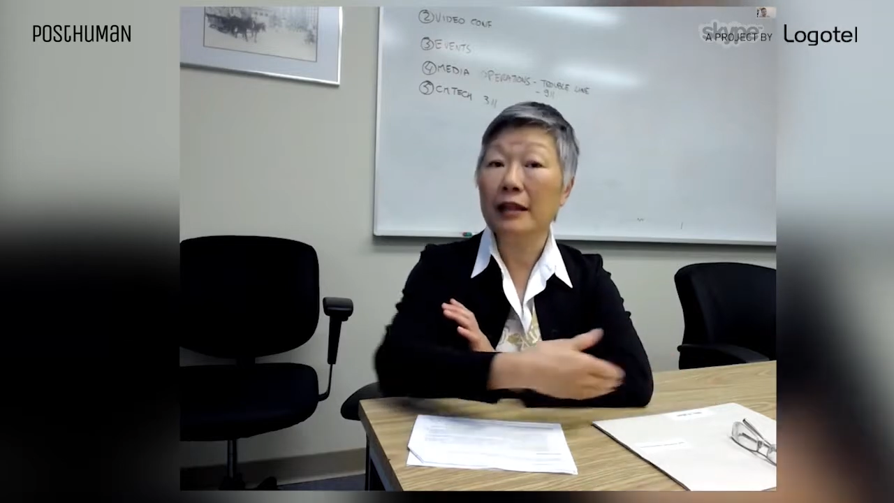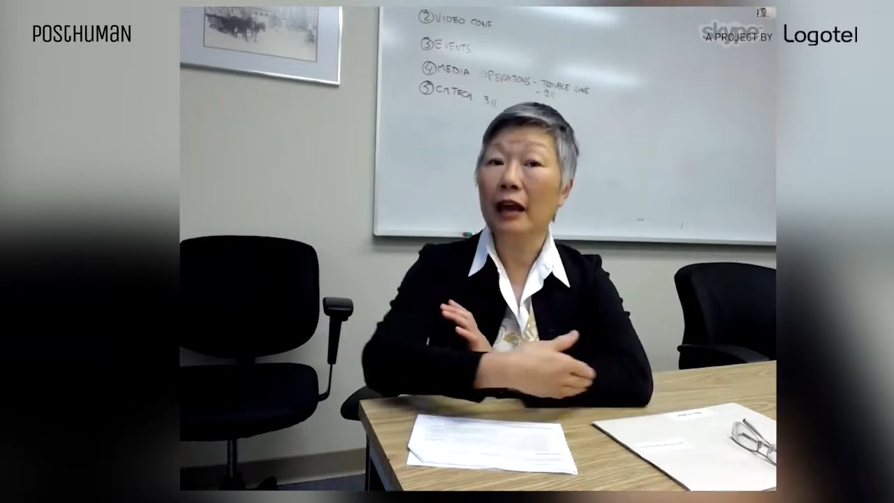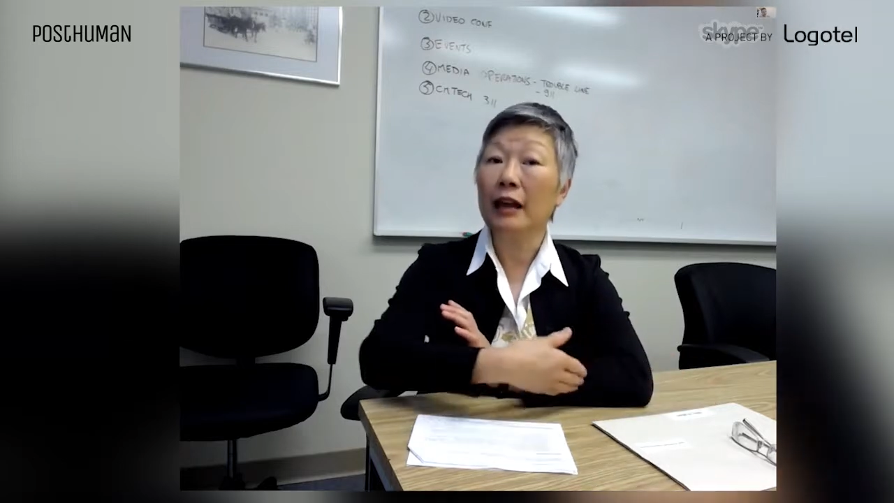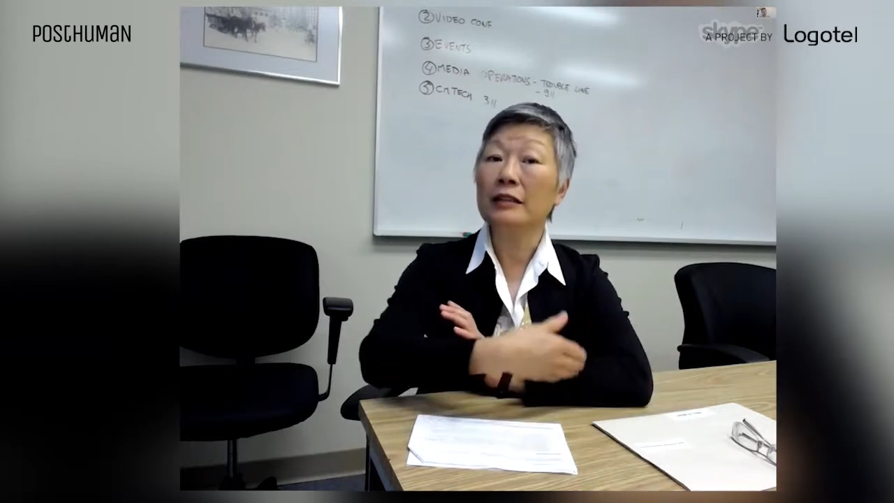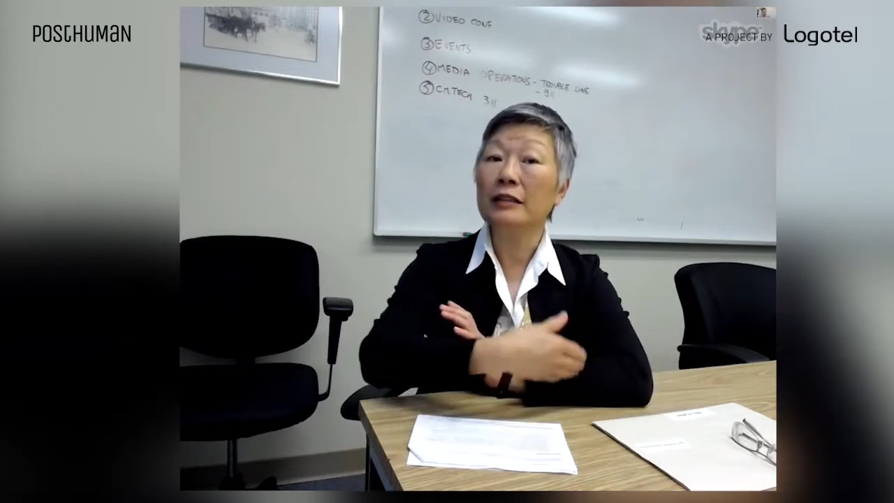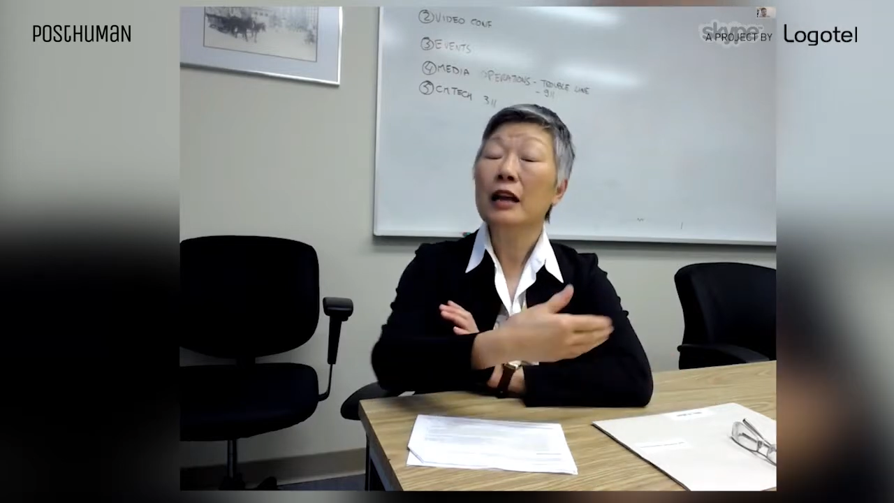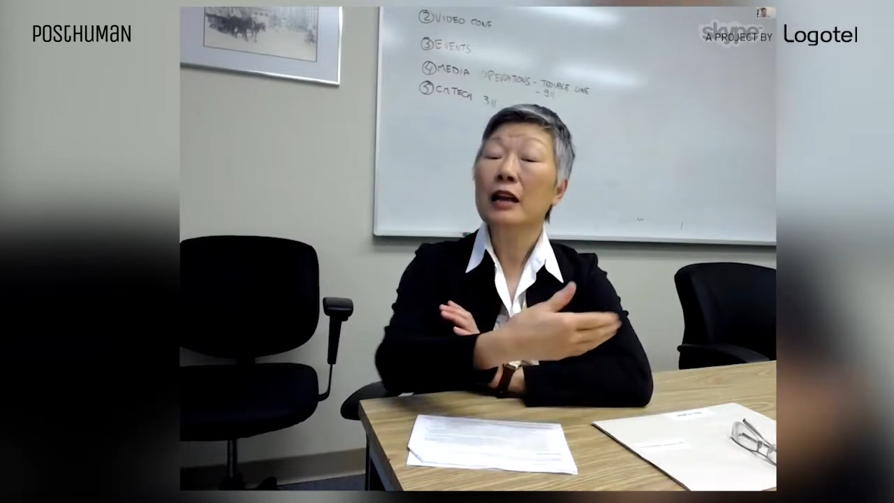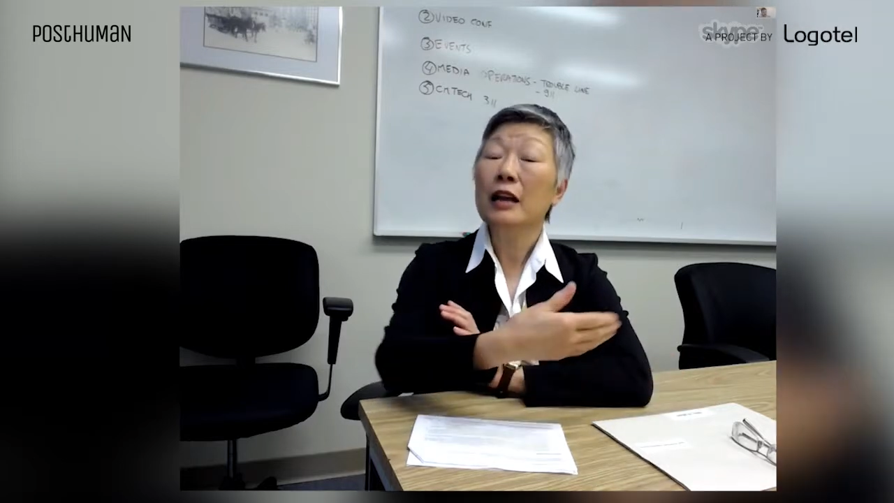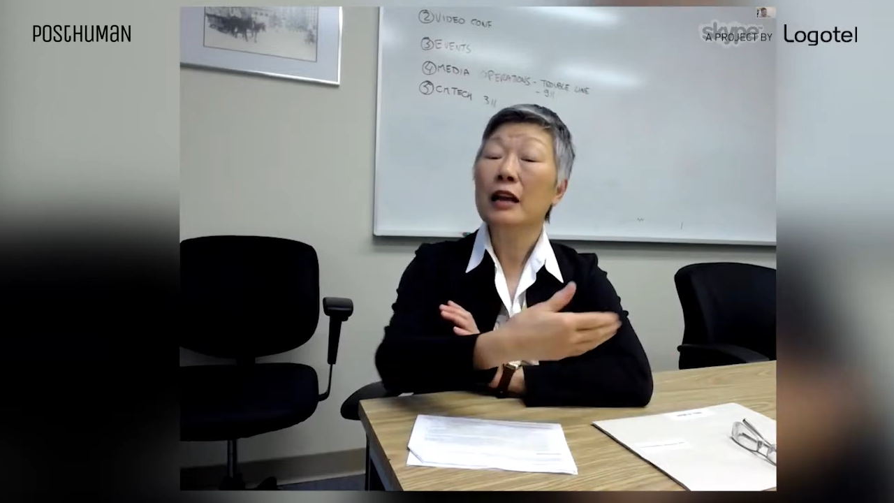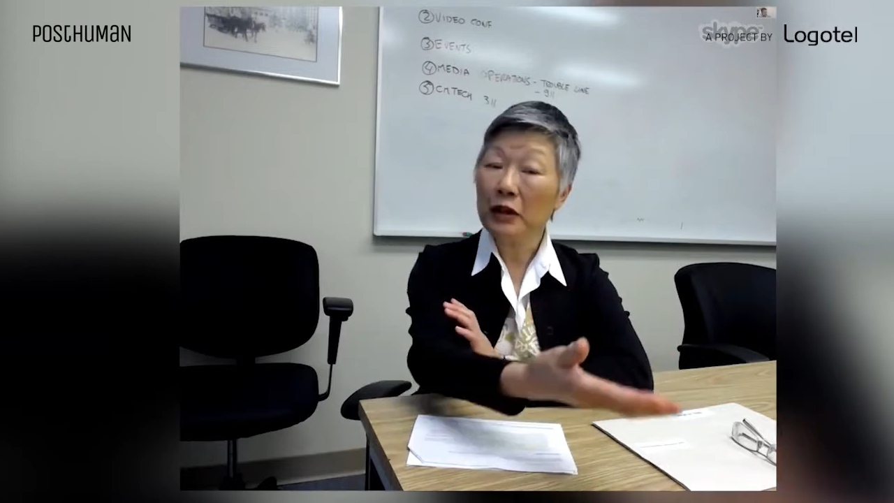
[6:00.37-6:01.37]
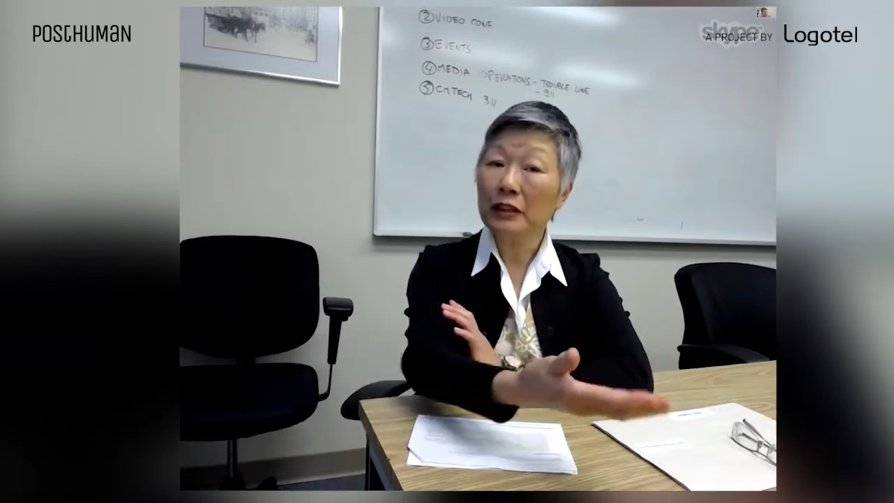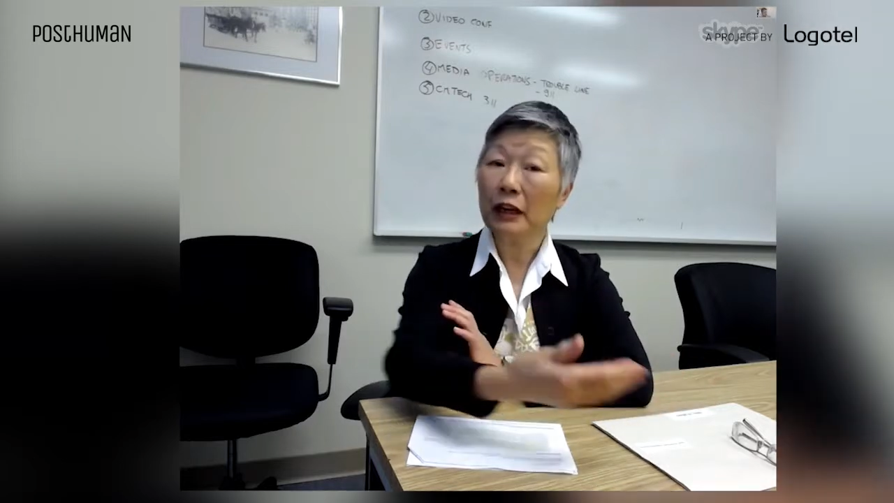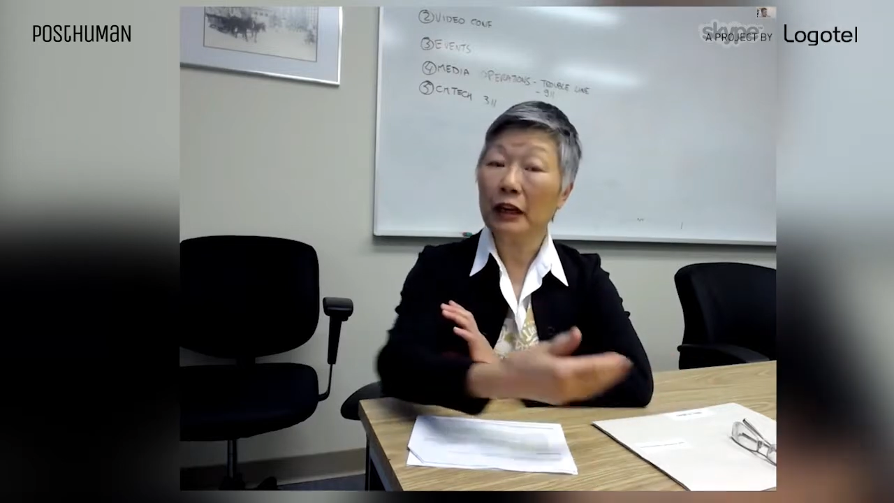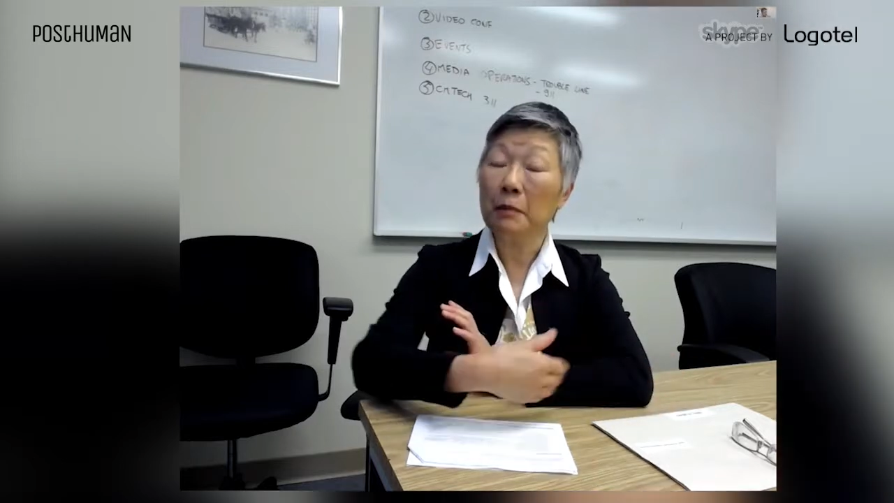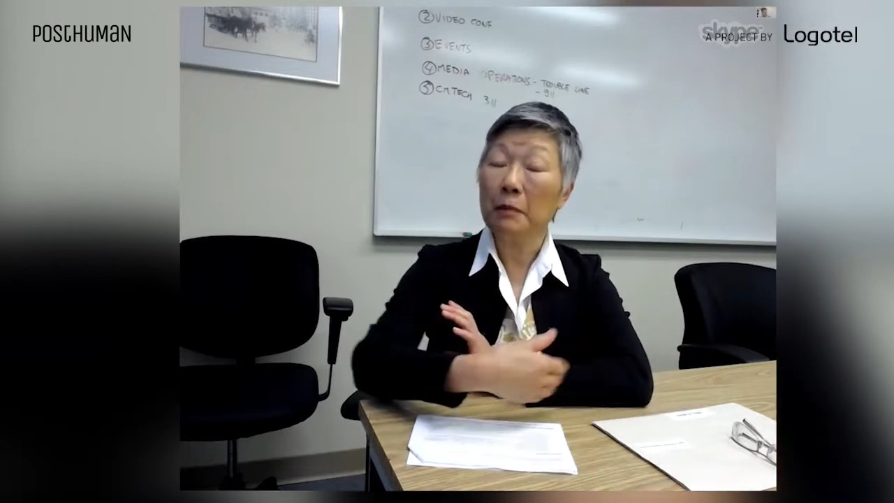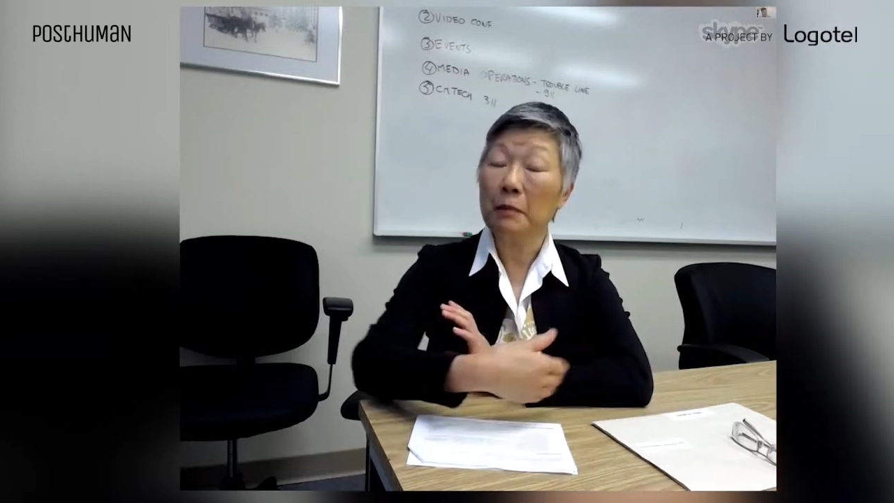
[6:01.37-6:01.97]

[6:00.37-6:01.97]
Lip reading: and that is increasingly